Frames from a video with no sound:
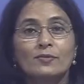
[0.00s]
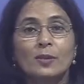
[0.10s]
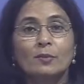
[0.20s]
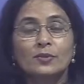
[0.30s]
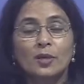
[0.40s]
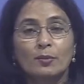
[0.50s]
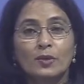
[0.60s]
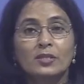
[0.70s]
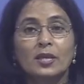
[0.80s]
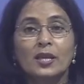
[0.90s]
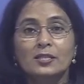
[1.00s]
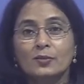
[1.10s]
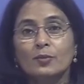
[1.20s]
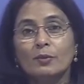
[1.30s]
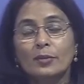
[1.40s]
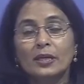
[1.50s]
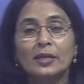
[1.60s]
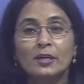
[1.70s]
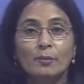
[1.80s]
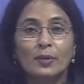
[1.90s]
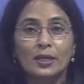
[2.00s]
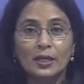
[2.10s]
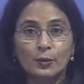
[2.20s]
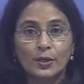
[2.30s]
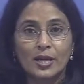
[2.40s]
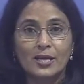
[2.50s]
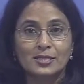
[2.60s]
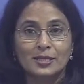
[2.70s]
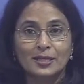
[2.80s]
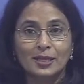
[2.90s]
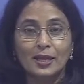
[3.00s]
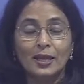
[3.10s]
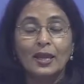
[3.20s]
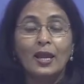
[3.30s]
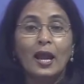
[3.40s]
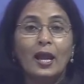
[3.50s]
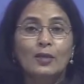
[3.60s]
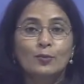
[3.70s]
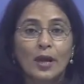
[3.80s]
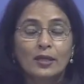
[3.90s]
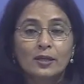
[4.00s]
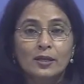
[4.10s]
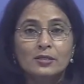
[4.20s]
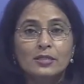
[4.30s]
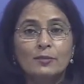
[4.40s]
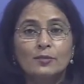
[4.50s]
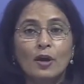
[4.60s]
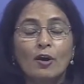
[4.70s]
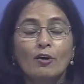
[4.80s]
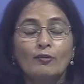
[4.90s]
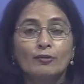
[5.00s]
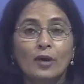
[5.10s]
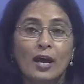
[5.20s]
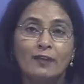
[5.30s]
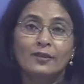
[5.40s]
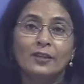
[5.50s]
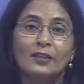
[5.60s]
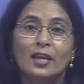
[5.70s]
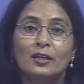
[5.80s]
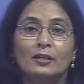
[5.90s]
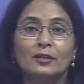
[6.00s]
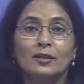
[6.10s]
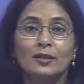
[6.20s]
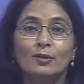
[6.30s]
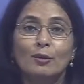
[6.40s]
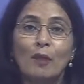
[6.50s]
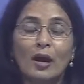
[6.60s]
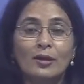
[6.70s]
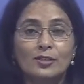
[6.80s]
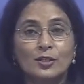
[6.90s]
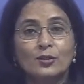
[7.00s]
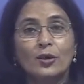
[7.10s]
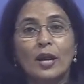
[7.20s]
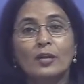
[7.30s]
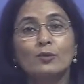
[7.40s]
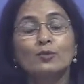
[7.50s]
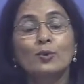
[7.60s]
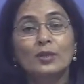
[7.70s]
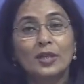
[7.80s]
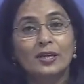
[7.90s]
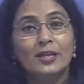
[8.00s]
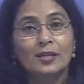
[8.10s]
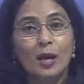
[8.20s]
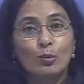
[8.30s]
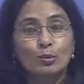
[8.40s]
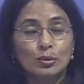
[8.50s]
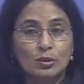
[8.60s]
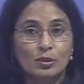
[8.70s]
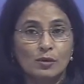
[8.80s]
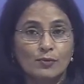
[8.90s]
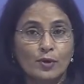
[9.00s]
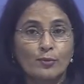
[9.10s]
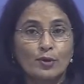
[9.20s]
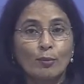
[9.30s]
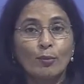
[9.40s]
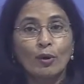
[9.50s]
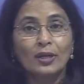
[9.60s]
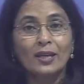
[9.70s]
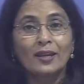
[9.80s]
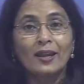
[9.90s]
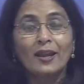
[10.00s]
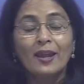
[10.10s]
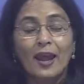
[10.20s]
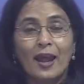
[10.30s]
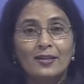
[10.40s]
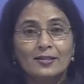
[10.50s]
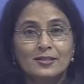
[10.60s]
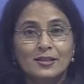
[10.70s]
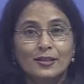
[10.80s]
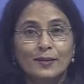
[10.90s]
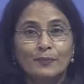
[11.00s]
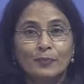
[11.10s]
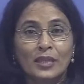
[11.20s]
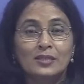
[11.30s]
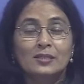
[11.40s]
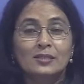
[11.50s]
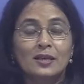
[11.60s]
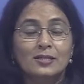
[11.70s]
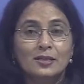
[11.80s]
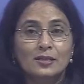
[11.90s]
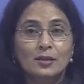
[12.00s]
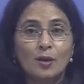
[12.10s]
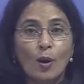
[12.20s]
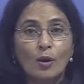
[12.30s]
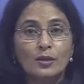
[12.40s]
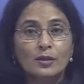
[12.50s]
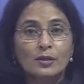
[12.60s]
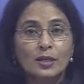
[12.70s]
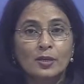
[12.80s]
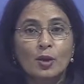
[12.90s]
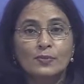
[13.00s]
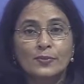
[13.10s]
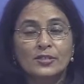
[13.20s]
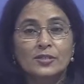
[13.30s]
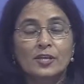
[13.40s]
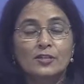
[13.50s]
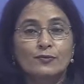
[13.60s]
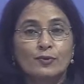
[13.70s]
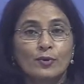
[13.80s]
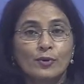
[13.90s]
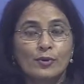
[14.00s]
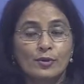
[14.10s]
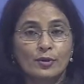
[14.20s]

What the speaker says: some surplus cash, you are building up a liquid asset. And why the concept of having that Mangal Sutra, and you don't take it out from your body, and it's considered inauspicious for